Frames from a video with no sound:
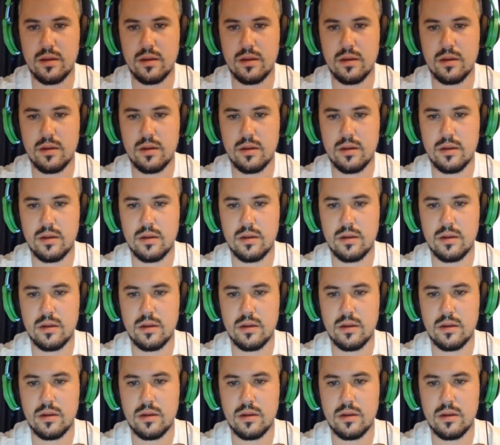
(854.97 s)

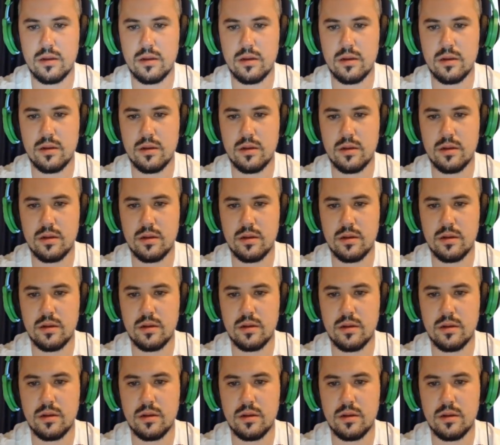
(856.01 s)

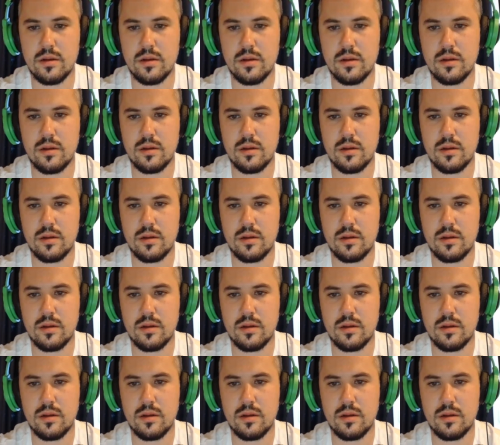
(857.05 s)
Nobody speaks.